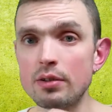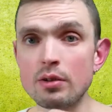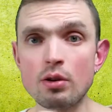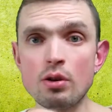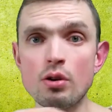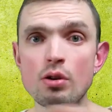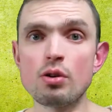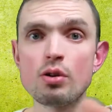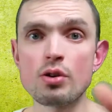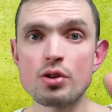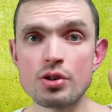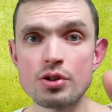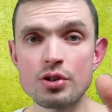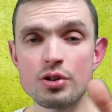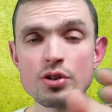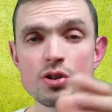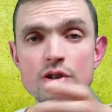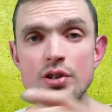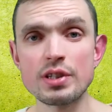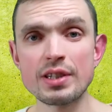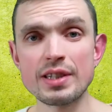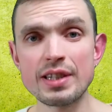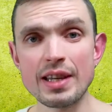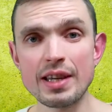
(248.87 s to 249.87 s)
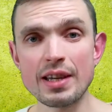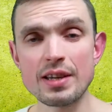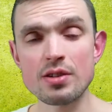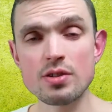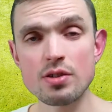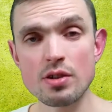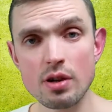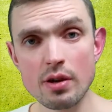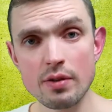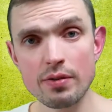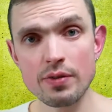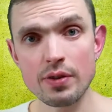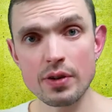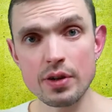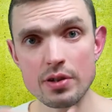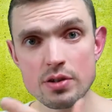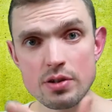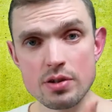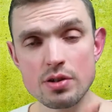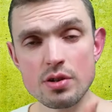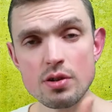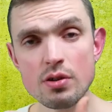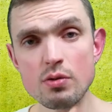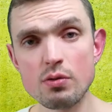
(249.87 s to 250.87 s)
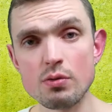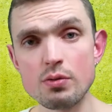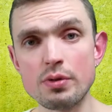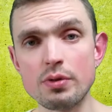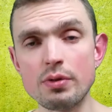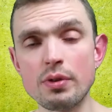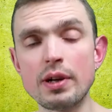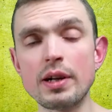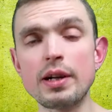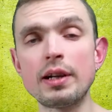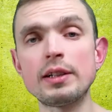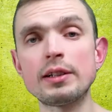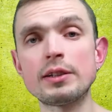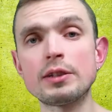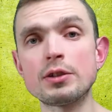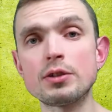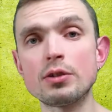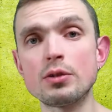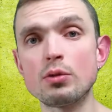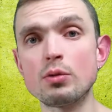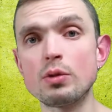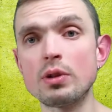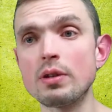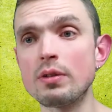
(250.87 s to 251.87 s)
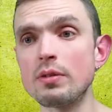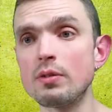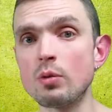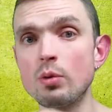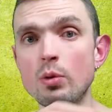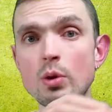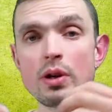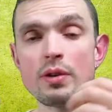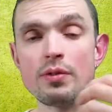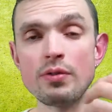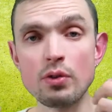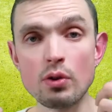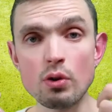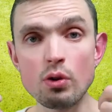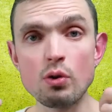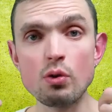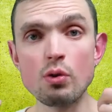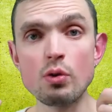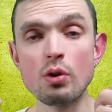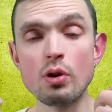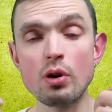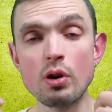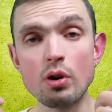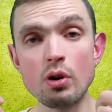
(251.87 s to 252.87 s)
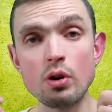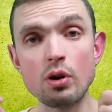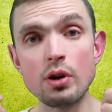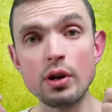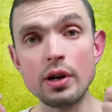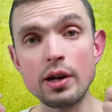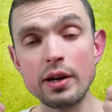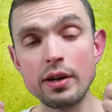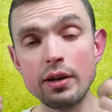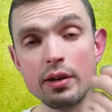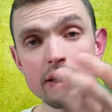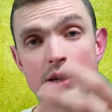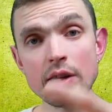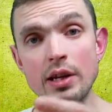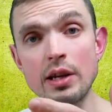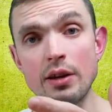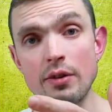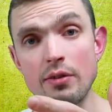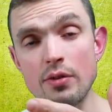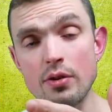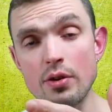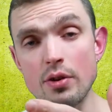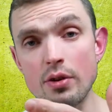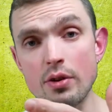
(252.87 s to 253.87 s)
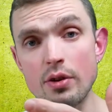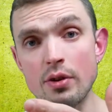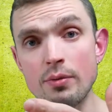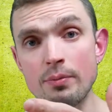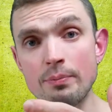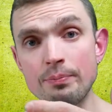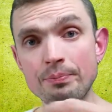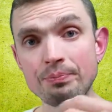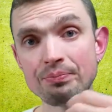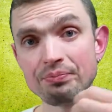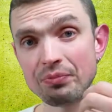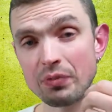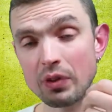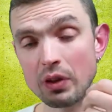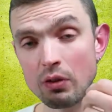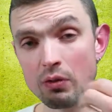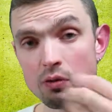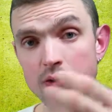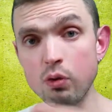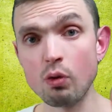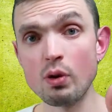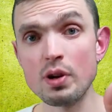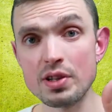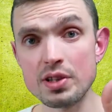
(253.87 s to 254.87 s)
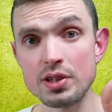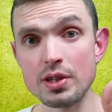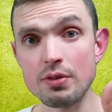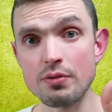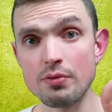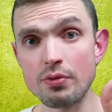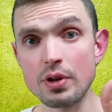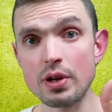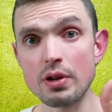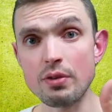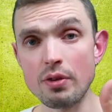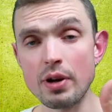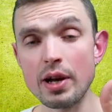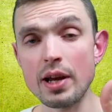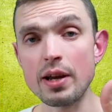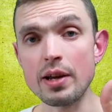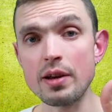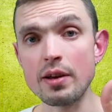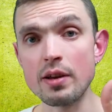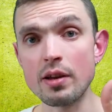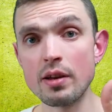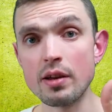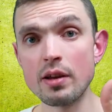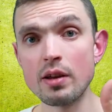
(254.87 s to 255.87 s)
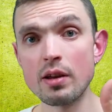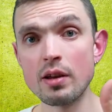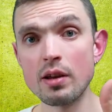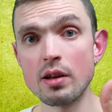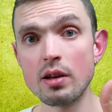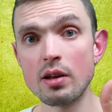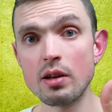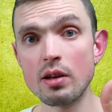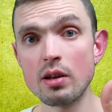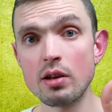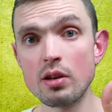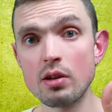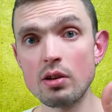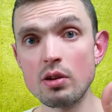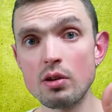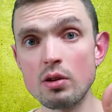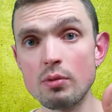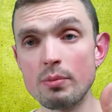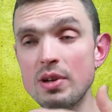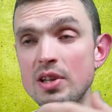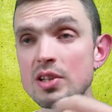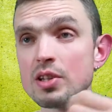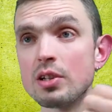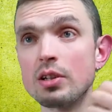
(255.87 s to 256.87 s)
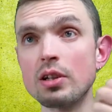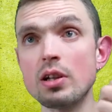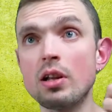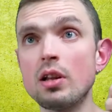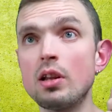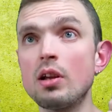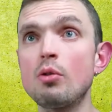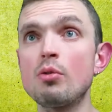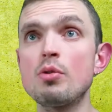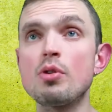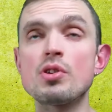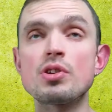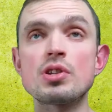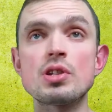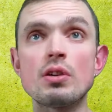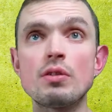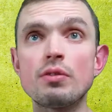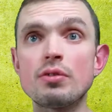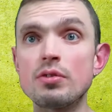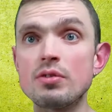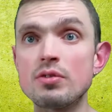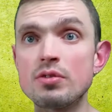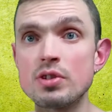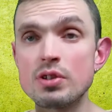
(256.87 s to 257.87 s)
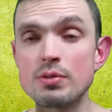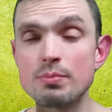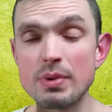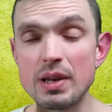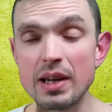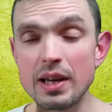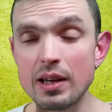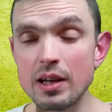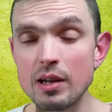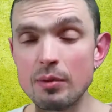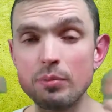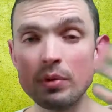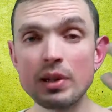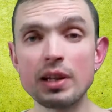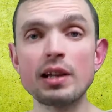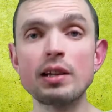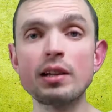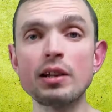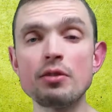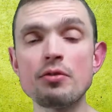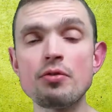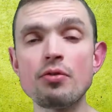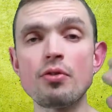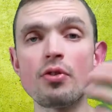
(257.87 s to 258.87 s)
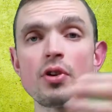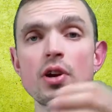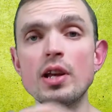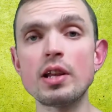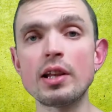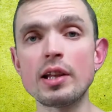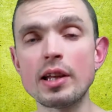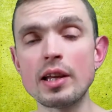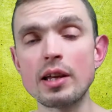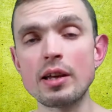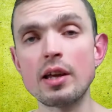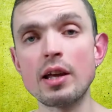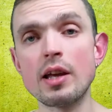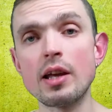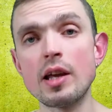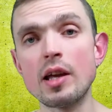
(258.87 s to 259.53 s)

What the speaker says: horse just takes off on its own, right? So if you give your fluency free rein, you basically allow yourself to speak completely freely.